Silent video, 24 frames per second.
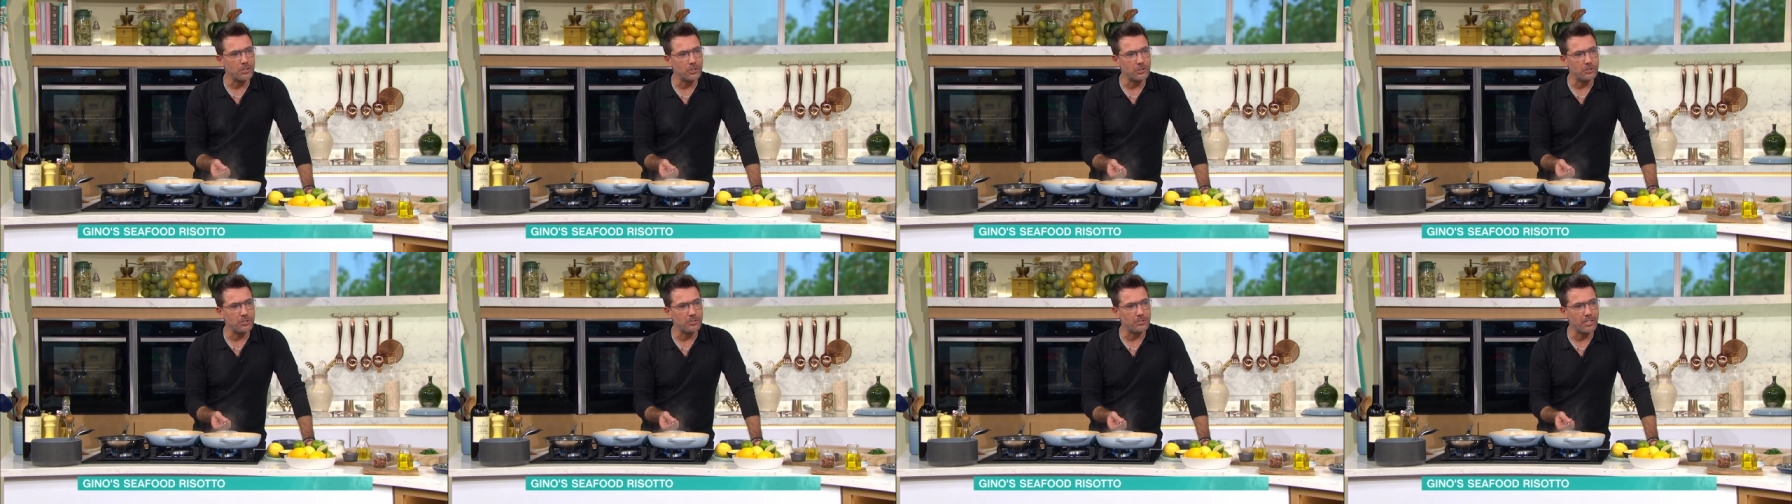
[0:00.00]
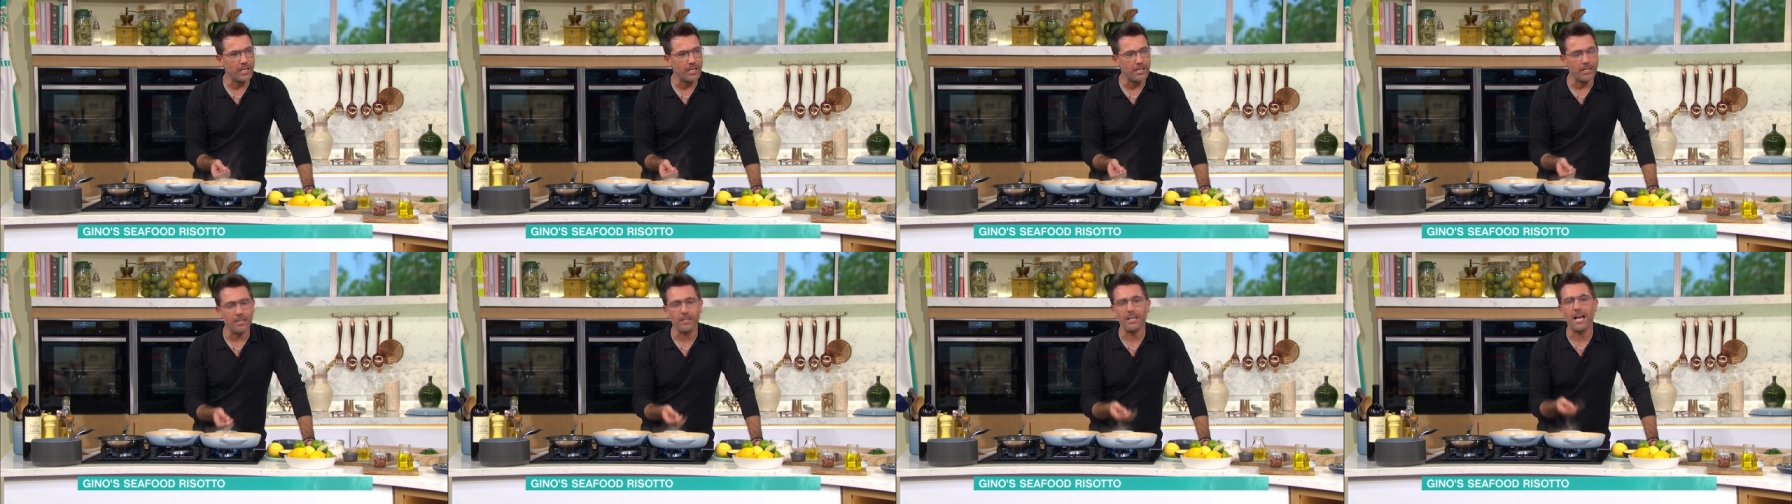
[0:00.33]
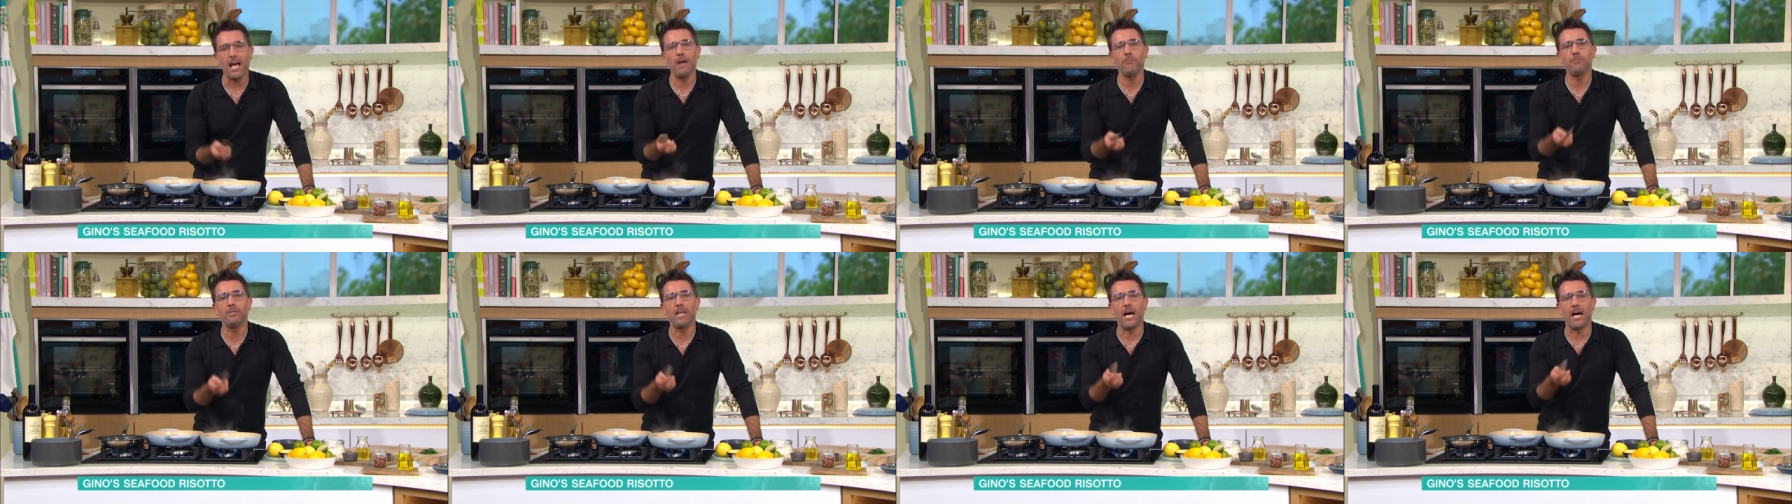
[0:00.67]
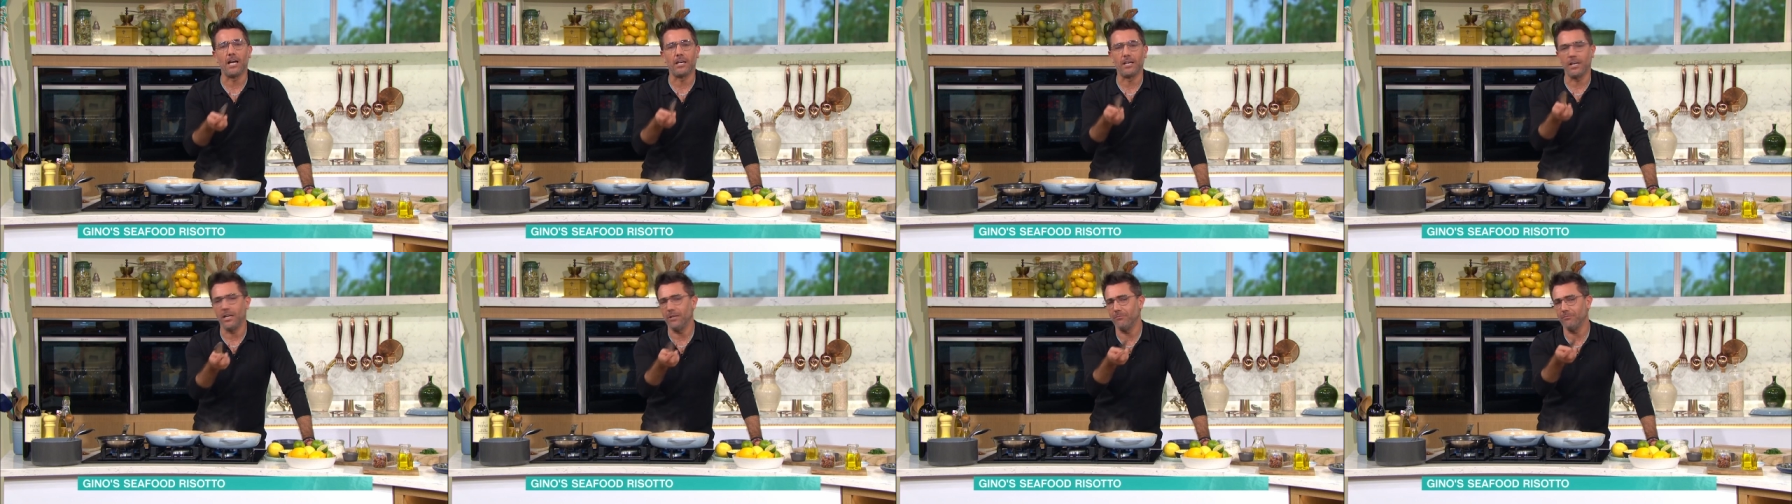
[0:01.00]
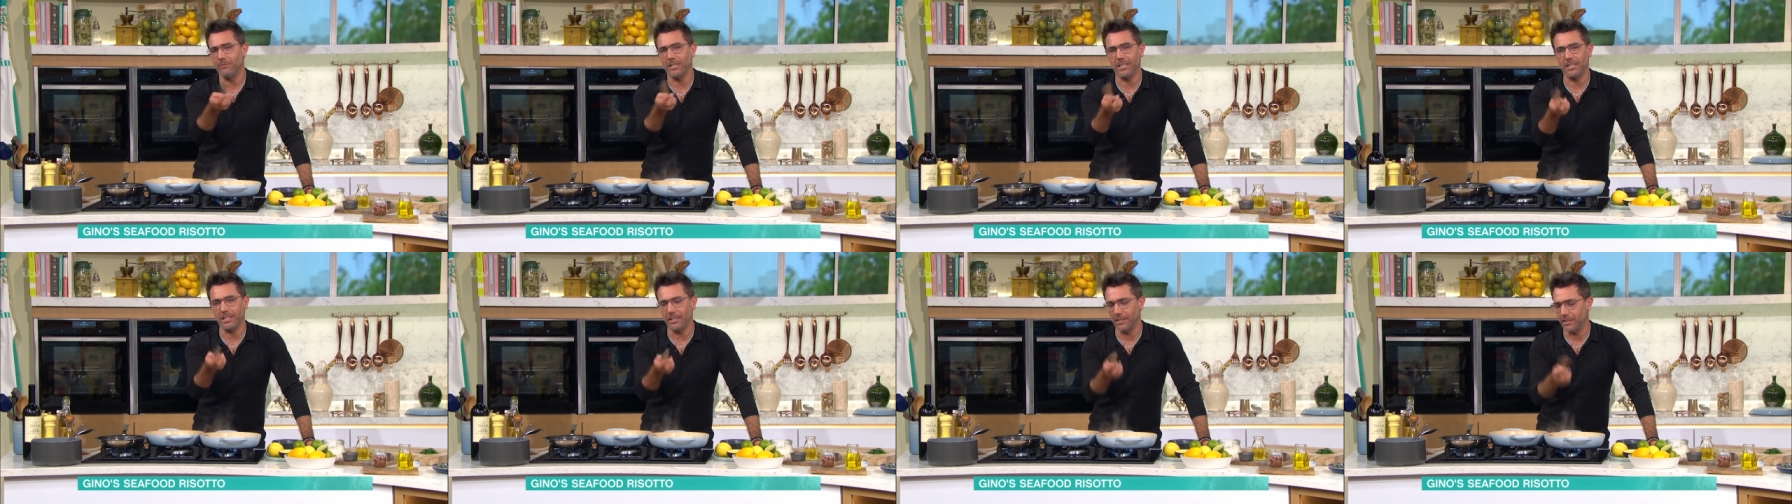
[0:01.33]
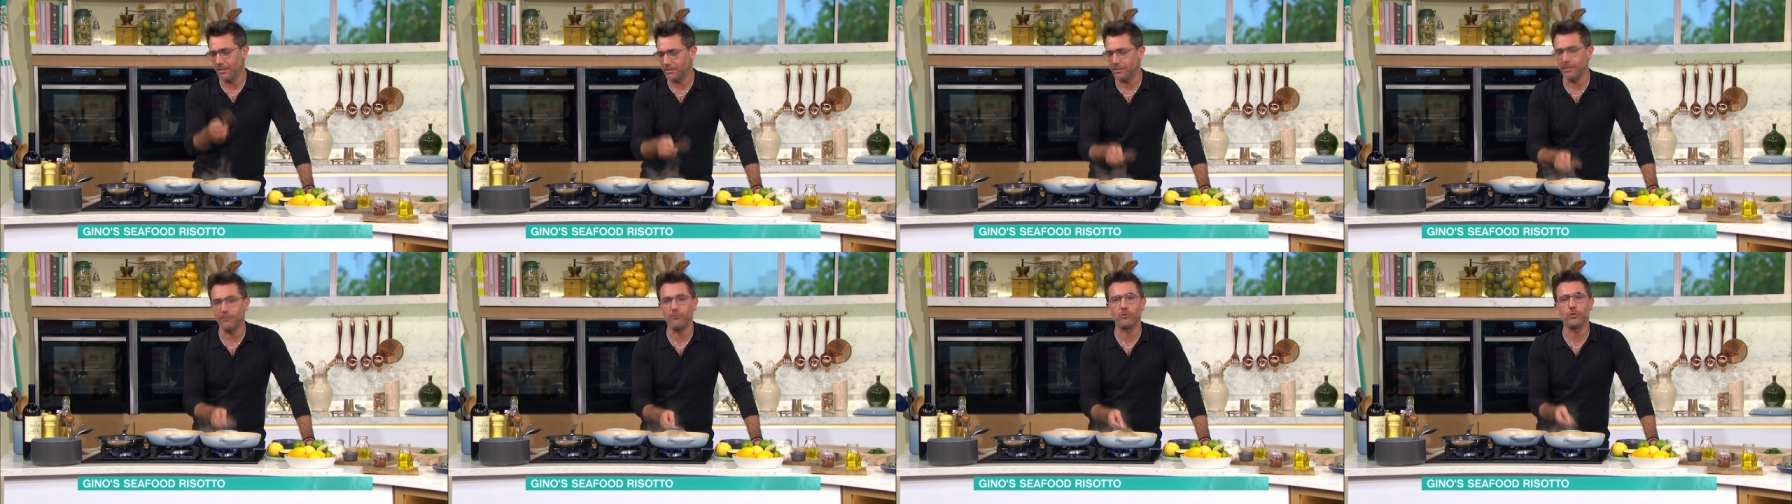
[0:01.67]
30 seconds? I'm done. I'm making a
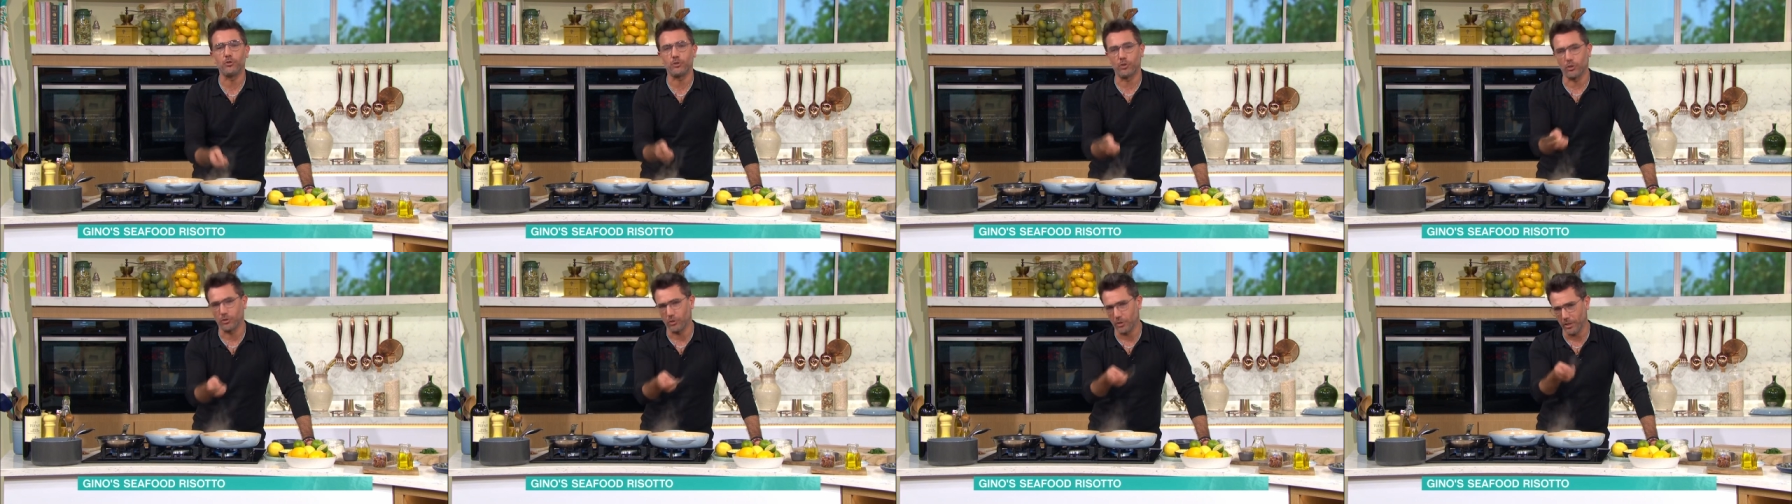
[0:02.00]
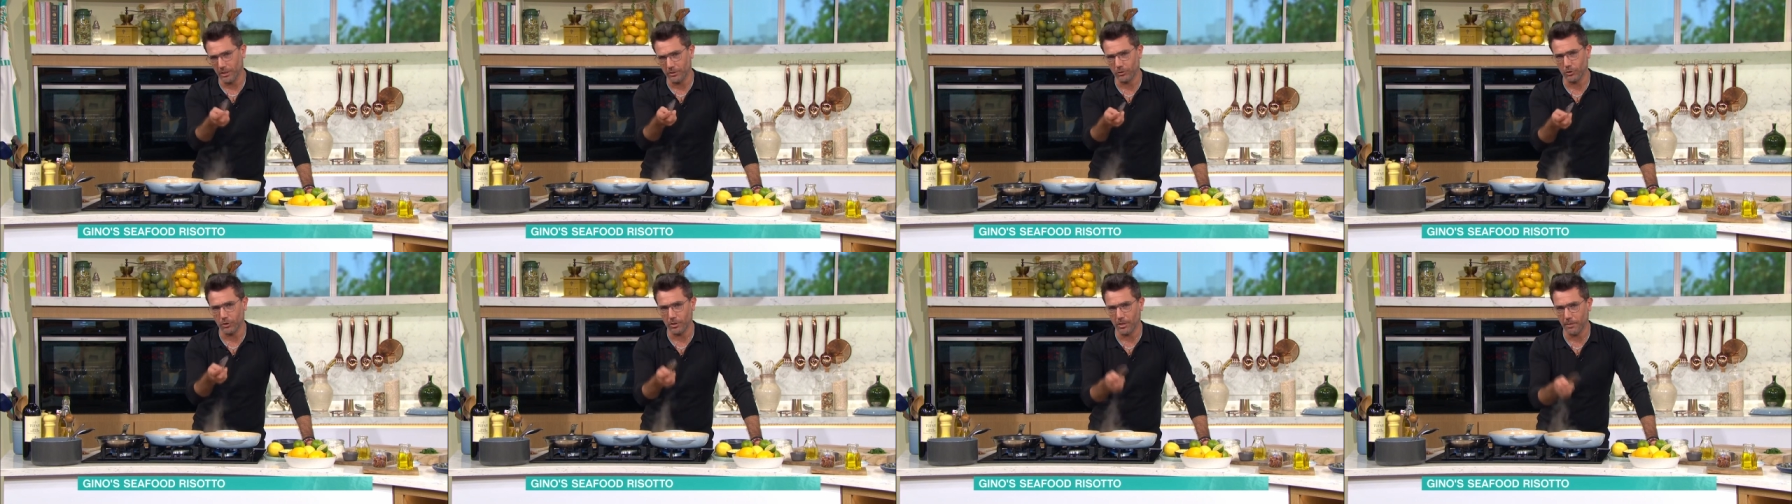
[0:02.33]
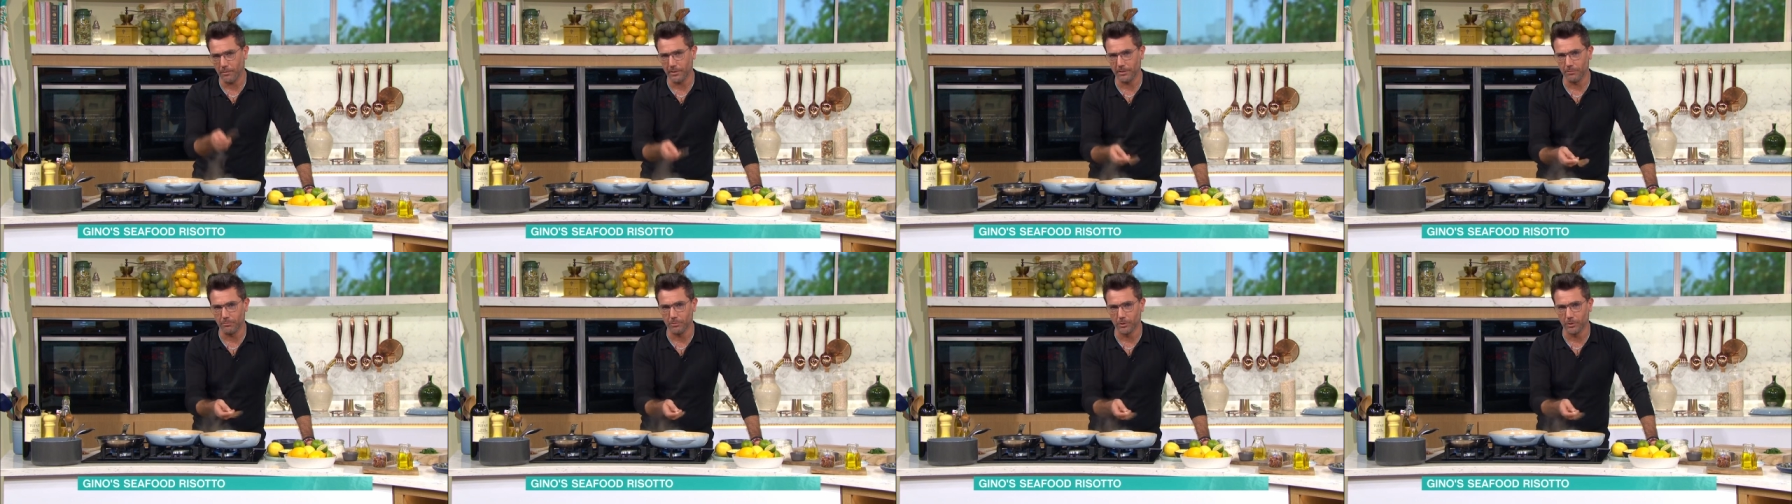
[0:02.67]
seafood risotto. Let's talk about the